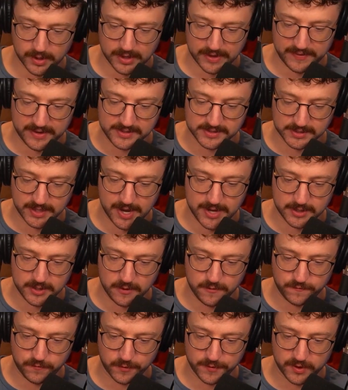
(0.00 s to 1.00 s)
and then
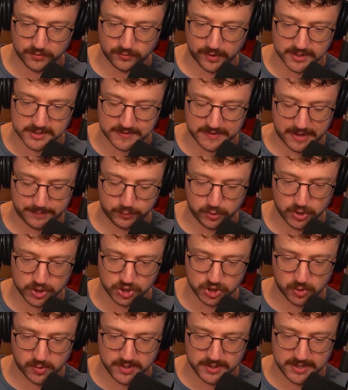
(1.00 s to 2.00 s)
tanking for the rest of that push
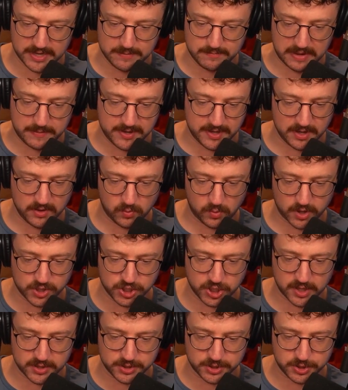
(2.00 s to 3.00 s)
going in, maybe getting 1
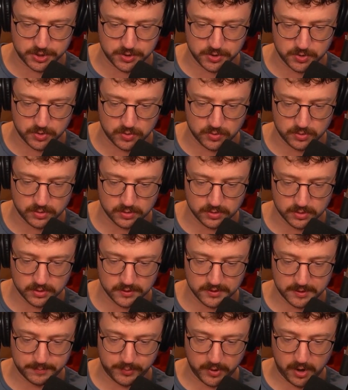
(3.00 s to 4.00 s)
shot to
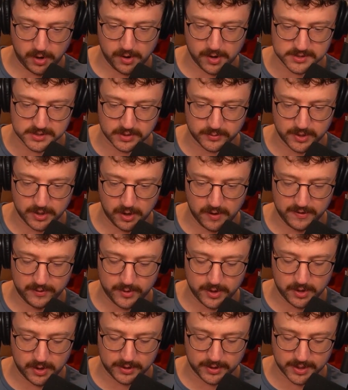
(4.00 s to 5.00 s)
the boss. There we are.
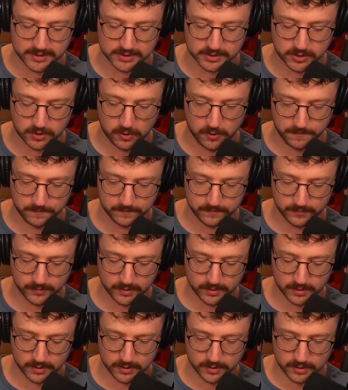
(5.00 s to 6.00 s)
Nice. Let's go.
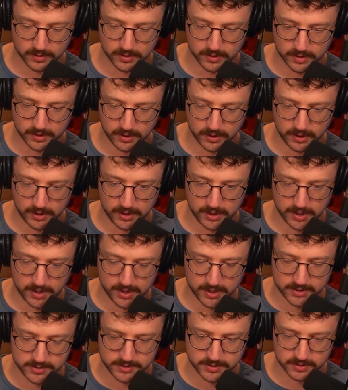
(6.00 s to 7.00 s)

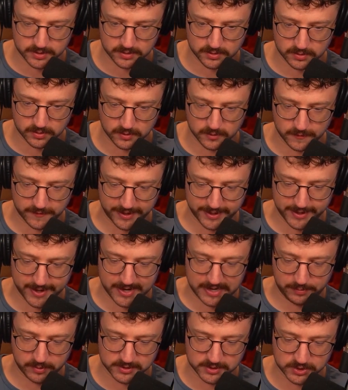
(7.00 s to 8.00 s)
And, oh, that
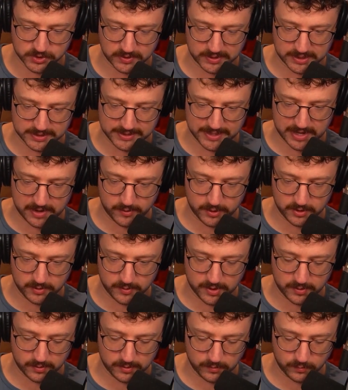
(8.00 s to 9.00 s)
catapult's destroying that tower. You know
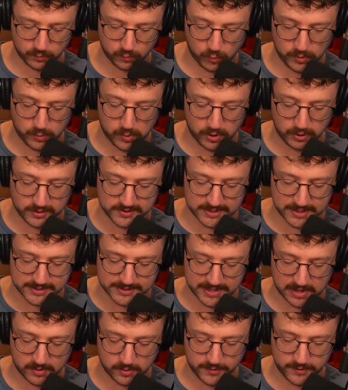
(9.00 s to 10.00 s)
what? We will lose that
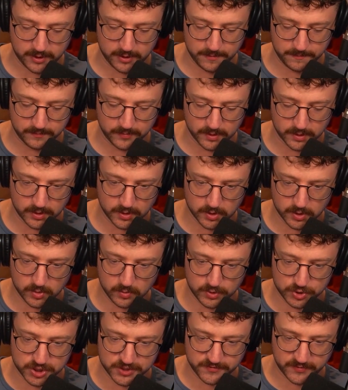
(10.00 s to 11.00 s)
tower there,
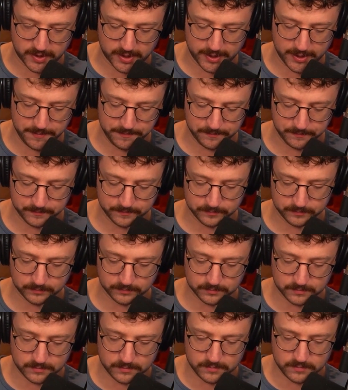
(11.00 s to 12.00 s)
which is fine.
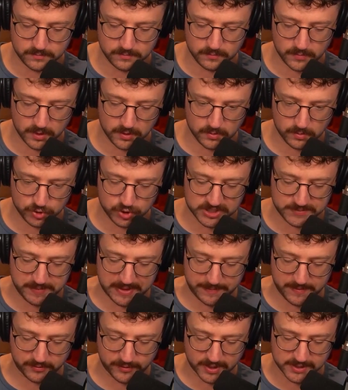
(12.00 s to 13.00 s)
We'll just
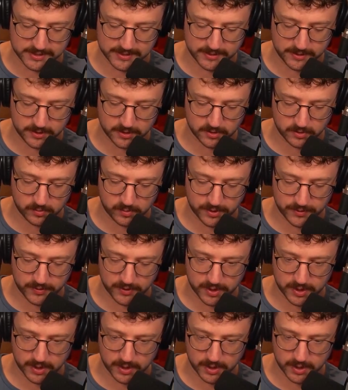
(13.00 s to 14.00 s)
spam the right side here with
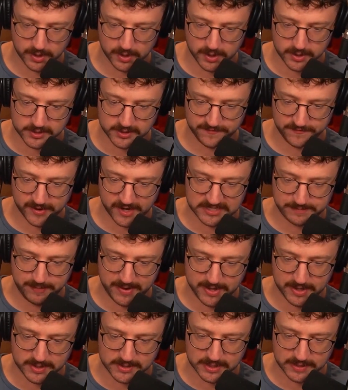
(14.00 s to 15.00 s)
a Defies
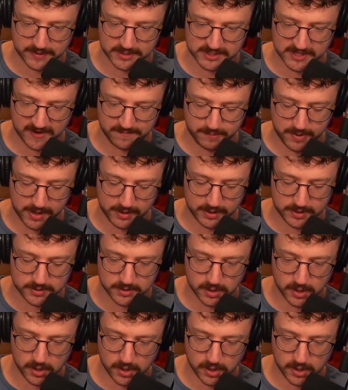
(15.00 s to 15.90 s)
Bandits and the Safe Pilot,